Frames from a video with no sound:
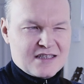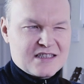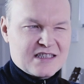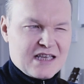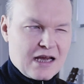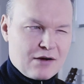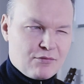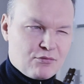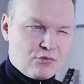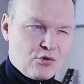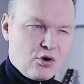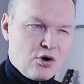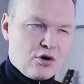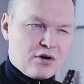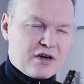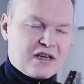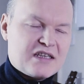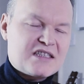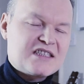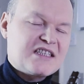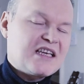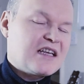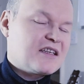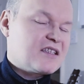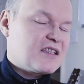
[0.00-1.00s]
sound wrong. It
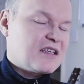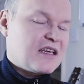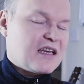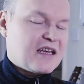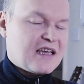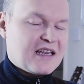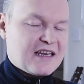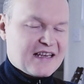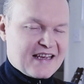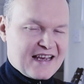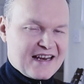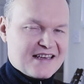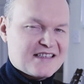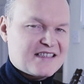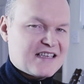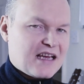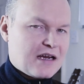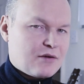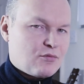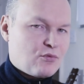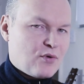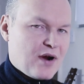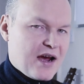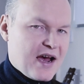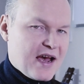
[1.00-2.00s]
says it can
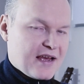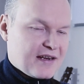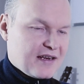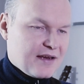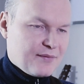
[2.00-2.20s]
sound right.